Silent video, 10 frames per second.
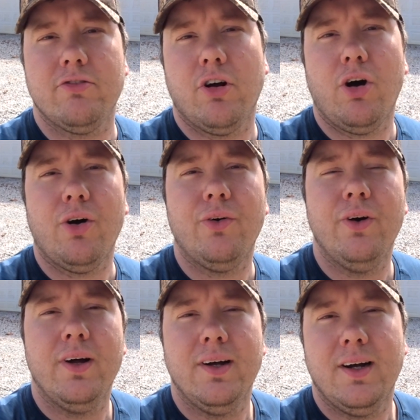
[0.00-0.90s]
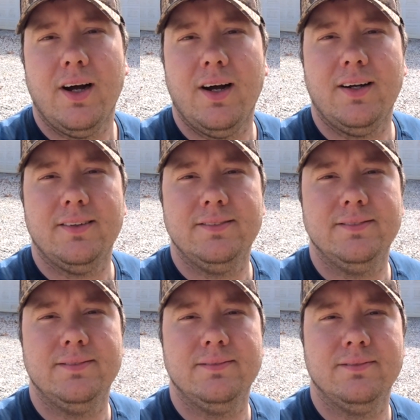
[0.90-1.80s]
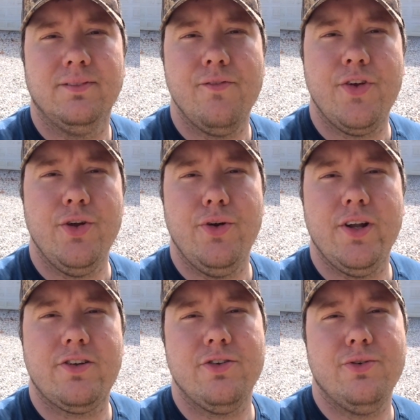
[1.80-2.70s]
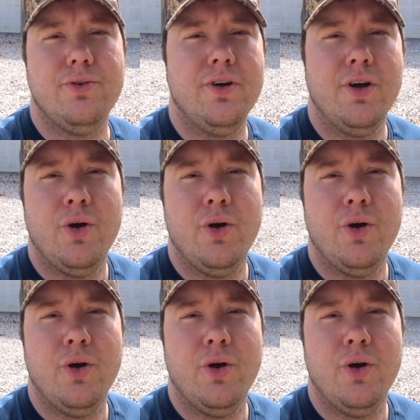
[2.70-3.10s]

raw view into